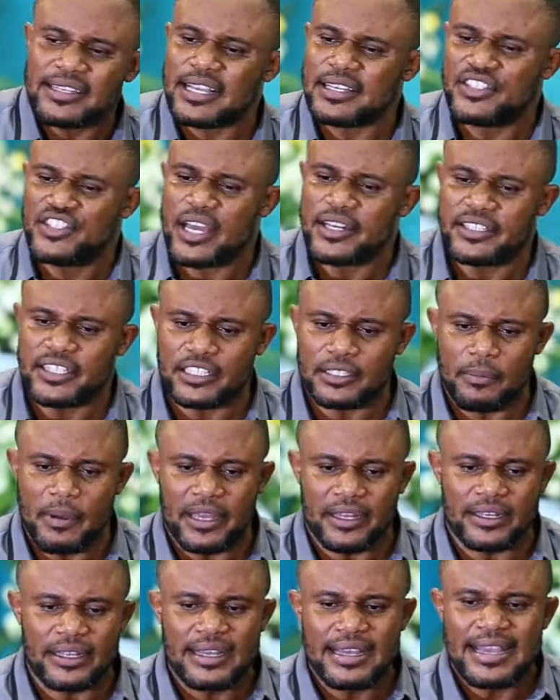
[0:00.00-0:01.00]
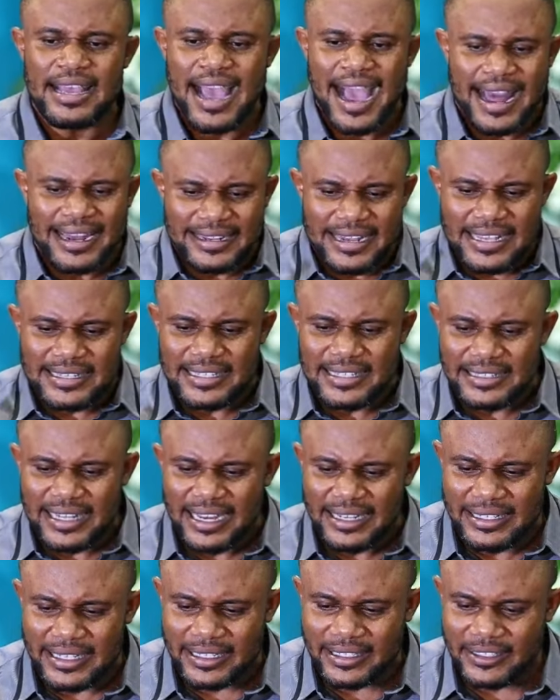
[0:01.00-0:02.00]
Ladies and gentlemen,
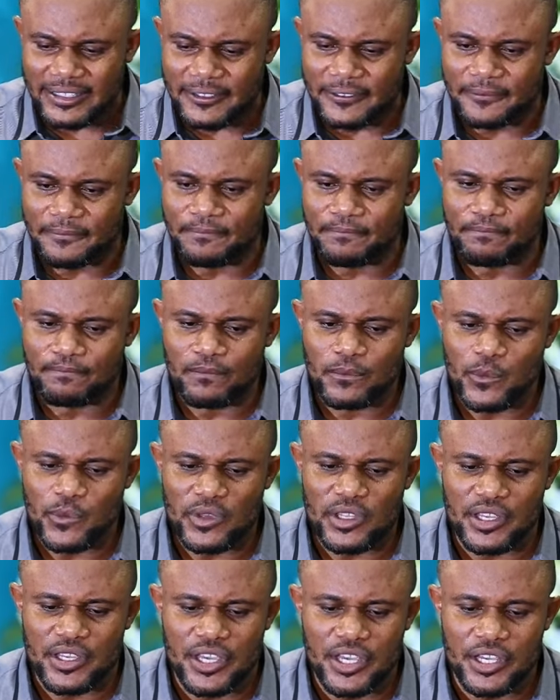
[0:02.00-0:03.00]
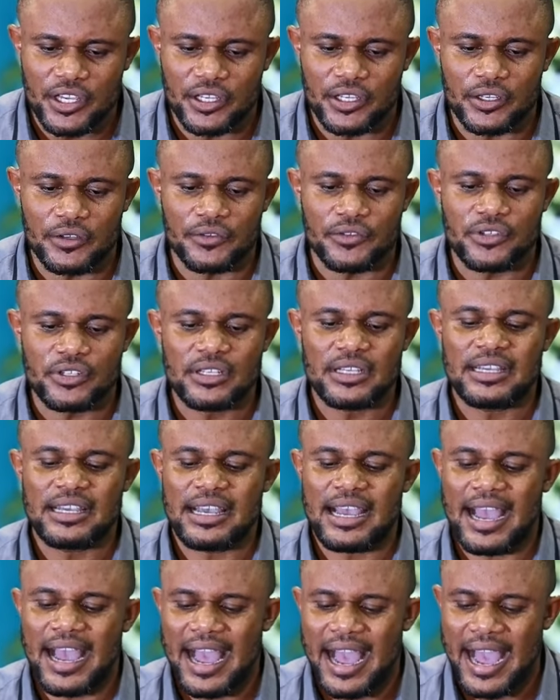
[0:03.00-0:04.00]
understanding gives
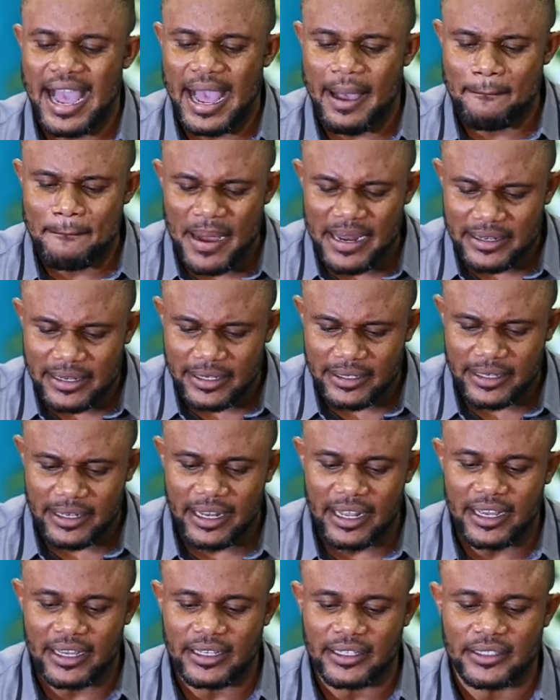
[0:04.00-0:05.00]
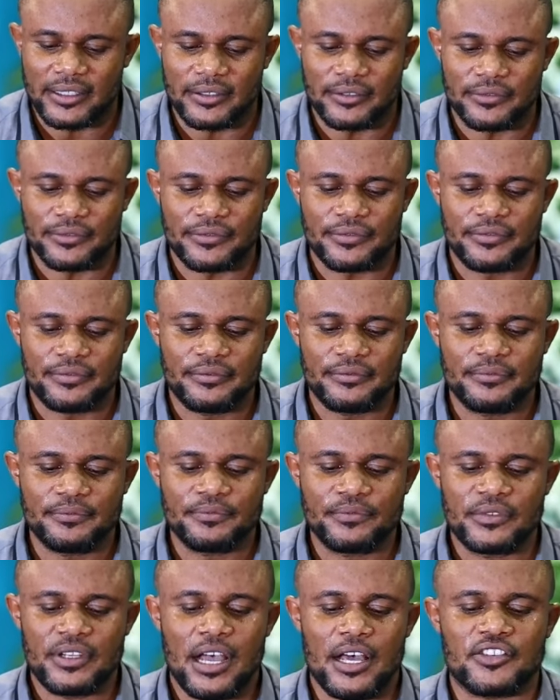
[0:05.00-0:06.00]
abundant life.
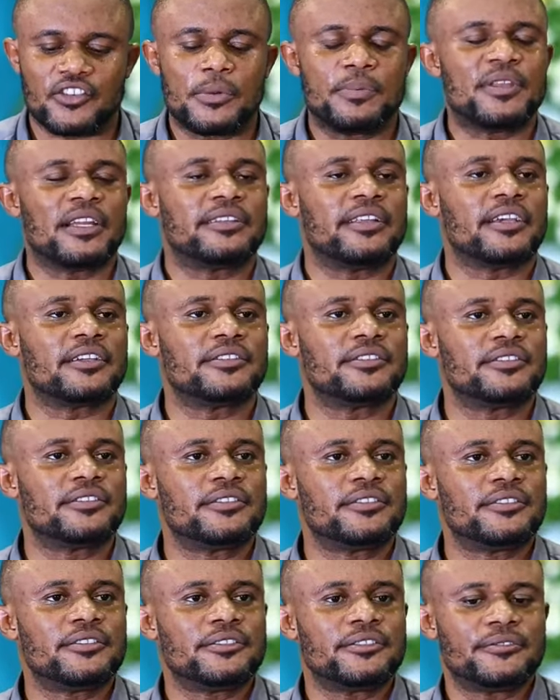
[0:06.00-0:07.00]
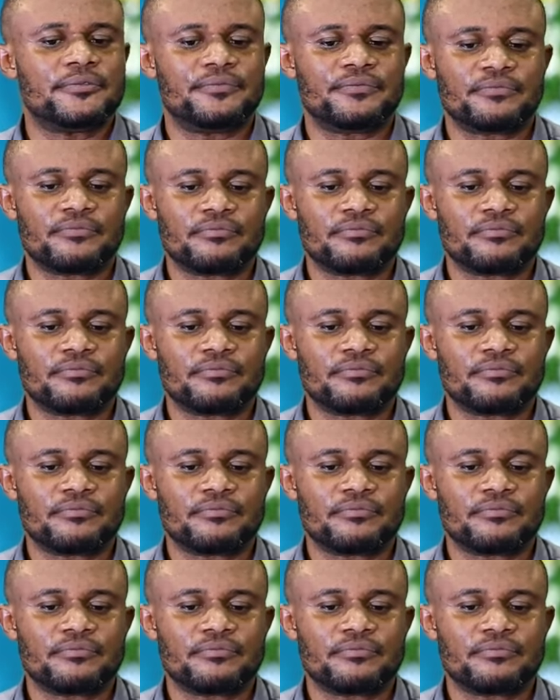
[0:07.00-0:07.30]
Our scripture text